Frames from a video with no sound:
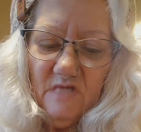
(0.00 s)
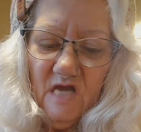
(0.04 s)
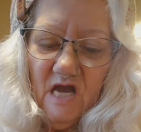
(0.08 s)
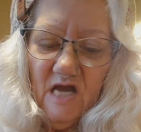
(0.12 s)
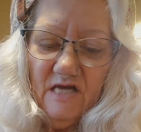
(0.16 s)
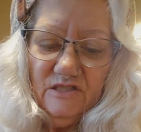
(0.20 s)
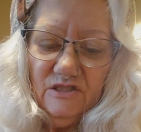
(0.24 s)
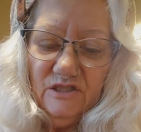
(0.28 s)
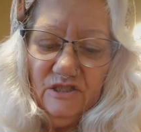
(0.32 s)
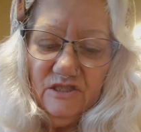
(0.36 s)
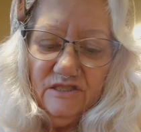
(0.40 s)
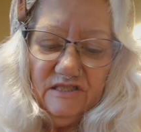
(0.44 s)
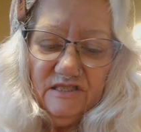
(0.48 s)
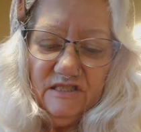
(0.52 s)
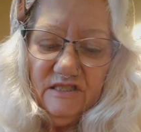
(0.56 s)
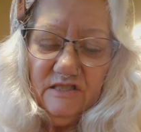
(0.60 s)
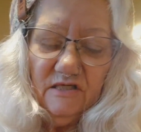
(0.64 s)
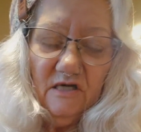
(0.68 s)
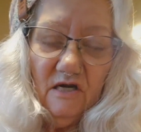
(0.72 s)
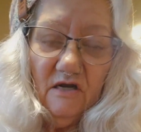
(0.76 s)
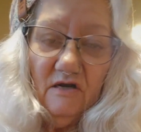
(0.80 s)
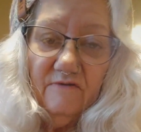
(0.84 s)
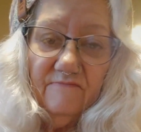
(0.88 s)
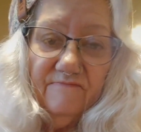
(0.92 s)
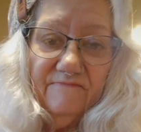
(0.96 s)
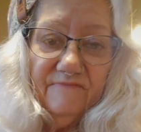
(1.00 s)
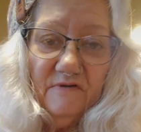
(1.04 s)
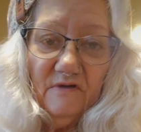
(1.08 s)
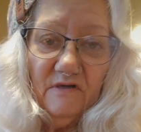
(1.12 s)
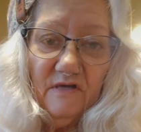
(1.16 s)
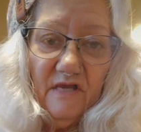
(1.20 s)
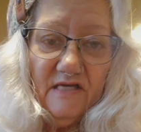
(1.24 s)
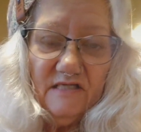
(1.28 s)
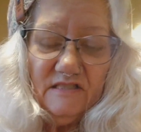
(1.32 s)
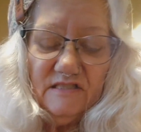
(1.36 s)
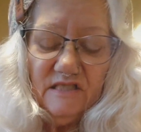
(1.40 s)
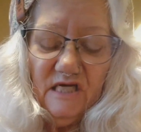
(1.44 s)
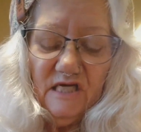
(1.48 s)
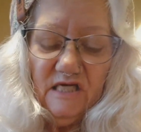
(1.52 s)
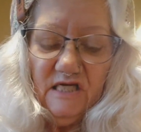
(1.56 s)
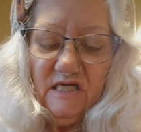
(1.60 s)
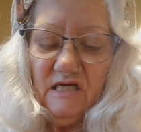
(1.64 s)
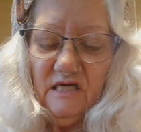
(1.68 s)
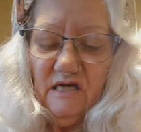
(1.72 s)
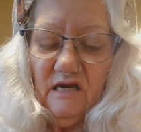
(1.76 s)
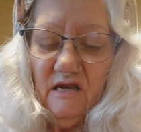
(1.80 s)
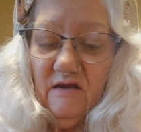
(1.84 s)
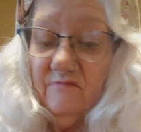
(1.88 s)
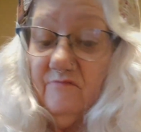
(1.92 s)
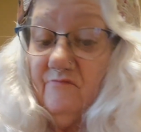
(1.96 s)
I just did not feel like
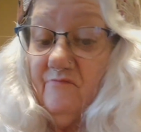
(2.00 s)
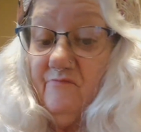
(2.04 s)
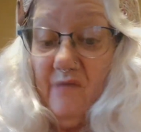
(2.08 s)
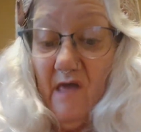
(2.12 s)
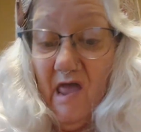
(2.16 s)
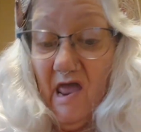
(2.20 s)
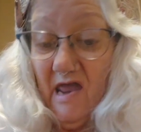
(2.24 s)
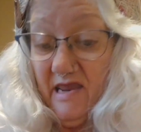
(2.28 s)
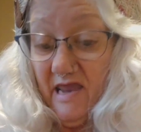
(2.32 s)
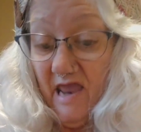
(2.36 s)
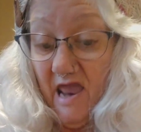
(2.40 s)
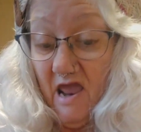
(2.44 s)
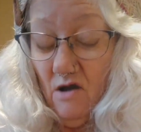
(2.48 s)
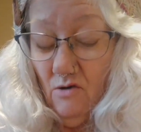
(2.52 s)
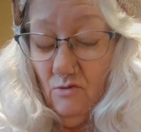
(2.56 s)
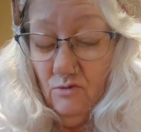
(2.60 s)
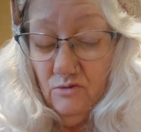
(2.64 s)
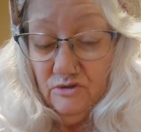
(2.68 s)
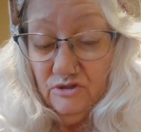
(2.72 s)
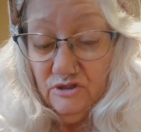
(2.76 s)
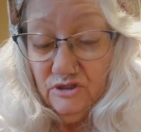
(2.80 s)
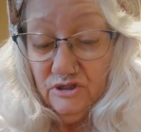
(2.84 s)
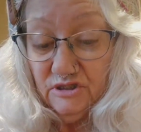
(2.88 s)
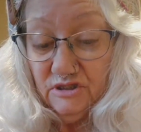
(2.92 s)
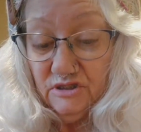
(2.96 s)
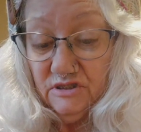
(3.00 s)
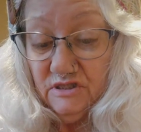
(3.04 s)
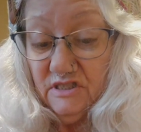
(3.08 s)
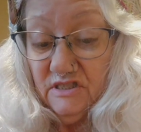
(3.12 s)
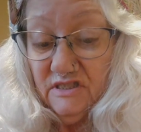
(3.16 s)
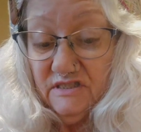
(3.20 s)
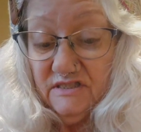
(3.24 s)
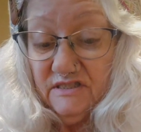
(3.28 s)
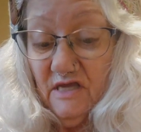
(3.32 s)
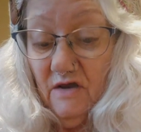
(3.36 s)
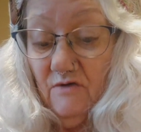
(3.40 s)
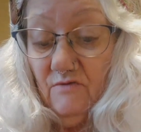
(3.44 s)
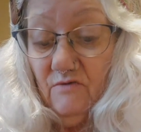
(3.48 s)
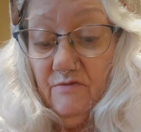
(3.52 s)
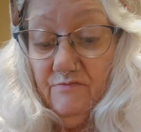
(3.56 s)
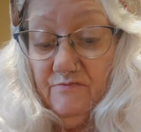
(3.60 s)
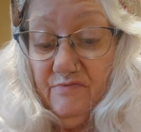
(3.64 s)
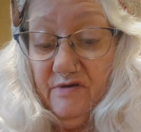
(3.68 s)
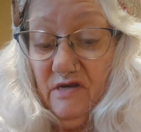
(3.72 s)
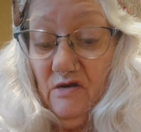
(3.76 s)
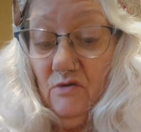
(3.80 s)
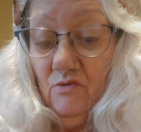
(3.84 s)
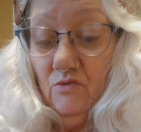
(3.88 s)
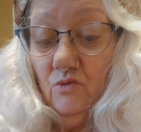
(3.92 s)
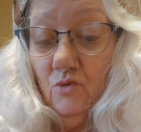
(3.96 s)
taking it back out because that would
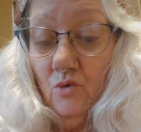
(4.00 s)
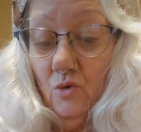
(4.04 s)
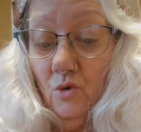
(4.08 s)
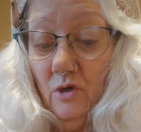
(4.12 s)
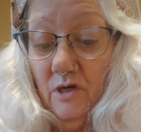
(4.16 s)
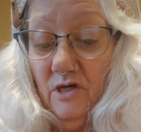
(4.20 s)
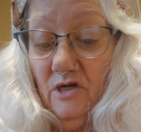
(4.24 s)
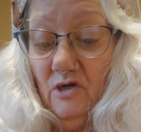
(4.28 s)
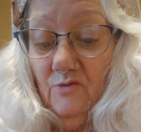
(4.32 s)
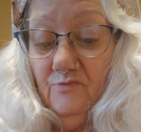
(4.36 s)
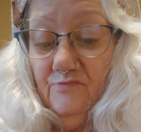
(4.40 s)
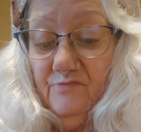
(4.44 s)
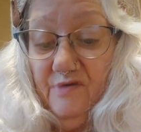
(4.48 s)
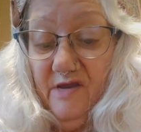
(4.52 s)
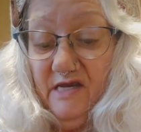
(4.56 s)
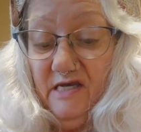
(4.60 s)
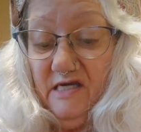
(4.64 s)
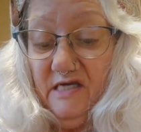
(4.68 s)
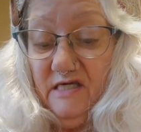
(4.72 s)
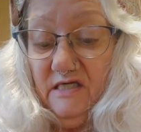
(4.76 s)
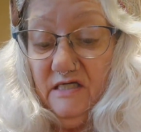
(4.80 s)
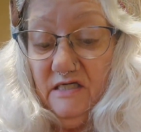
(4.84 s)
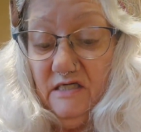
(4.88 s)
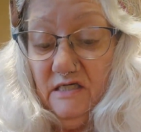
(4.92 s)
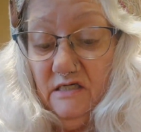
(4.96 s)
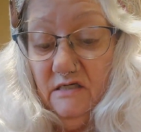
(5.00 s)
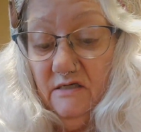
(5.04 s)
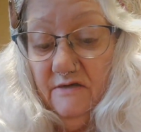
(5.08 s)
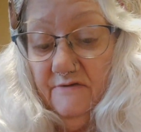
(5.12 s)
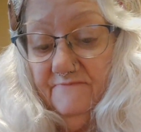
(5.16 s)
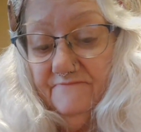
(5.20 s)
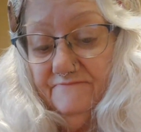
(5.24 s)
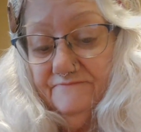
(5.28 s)
be a royal pain.